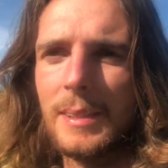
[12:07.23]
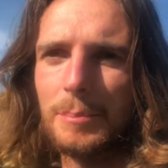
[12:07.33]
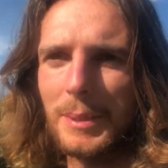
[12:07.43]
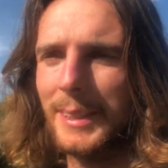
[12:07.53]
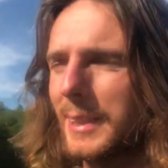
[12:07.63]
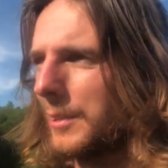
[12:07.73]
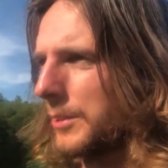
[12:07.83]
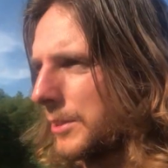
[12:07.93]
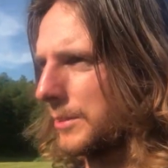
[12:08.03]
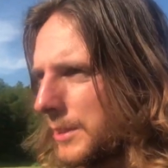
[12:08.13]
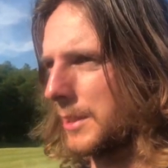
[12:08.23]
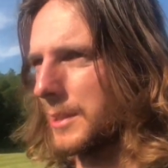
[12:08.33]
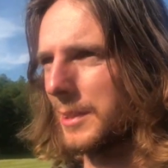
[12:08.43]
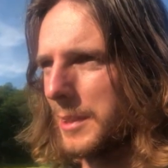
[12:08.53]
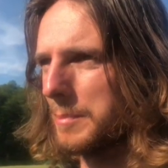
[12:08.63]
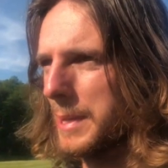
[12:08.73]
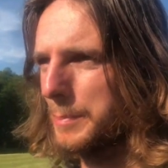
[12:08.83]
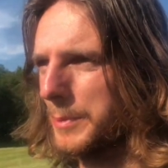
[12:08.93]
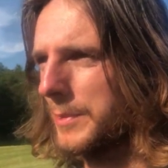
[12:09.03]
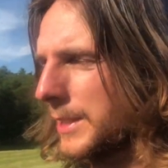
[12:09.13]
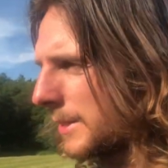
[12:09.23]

But yeah, I'll do the map of this,